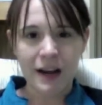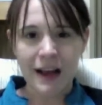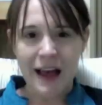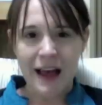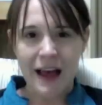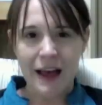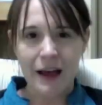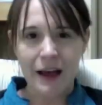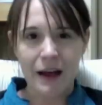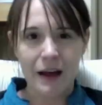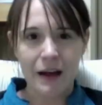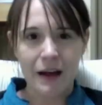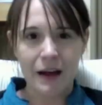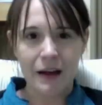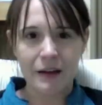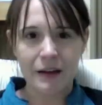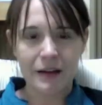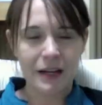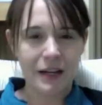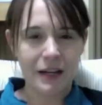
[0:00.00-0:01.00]

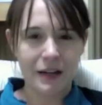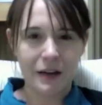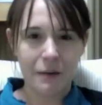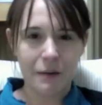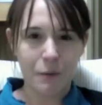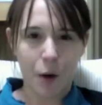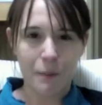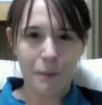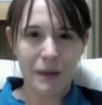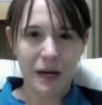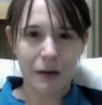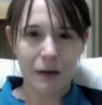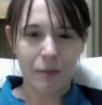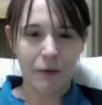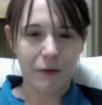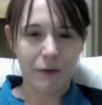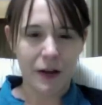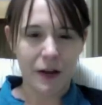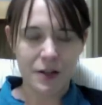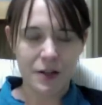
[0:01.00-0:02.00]
and he ended up not being a
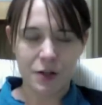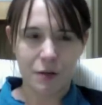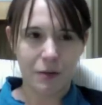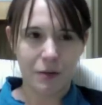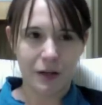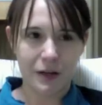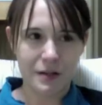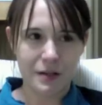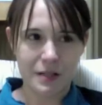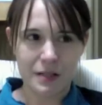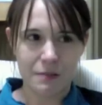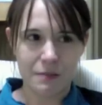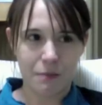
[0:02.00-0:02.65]
professor because